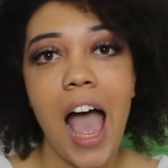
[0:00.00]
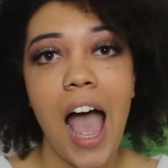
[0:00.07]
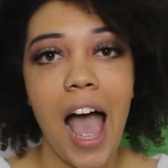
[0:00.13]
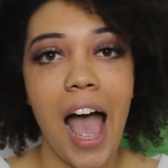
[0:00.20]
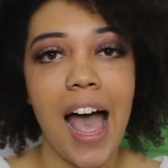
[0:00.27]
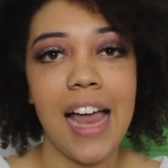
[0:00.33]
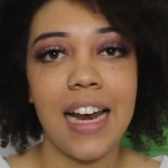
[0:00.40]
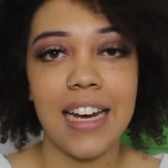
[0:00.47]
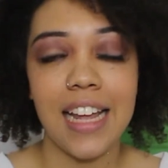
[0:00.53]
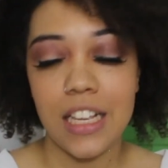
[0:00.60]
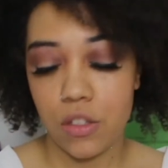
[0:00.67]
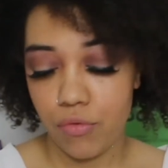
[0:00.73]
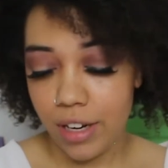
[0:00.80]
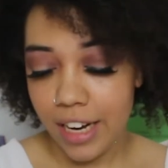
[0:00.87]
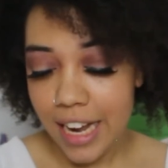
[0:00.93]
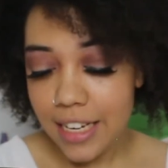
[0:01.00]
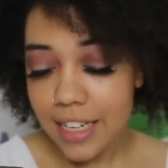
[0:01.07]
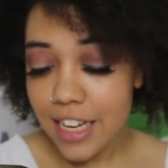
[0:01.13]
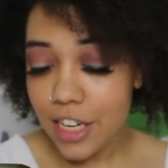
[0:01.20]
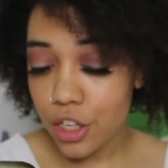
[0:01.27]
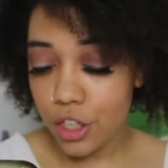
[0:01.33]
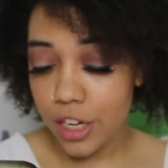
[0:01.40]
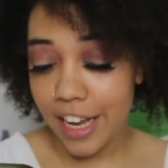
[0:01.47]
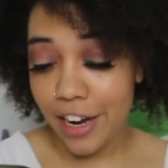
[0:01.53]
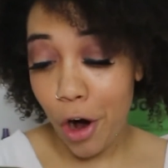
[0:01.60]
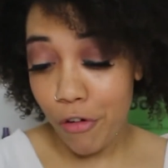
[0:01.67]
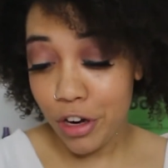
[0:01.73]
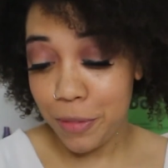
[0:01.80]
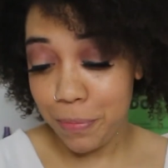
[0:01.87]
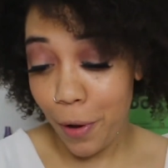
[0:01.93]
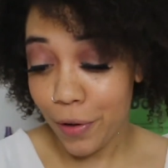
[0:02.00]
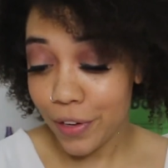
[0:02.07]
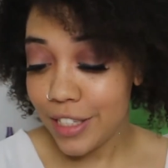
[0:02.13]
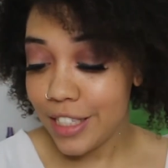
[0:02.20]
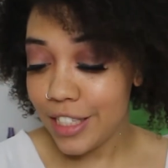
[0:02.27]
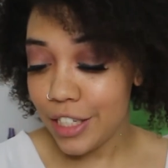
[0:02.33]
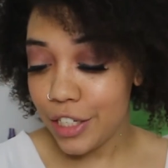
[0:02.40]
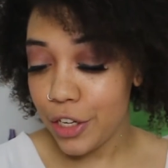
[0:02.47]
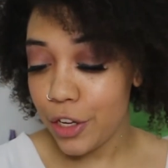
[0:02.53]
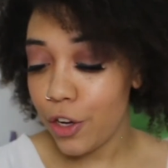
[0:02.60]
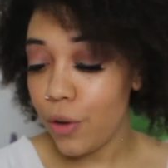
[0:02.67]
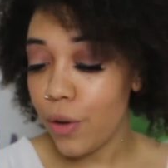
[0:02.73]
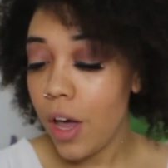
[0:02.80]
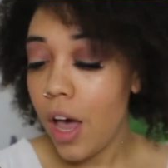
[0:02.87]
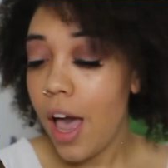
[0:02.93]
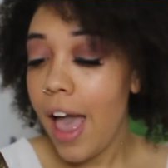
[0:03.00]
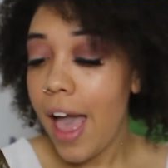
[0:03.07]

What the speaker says: and it corresponds to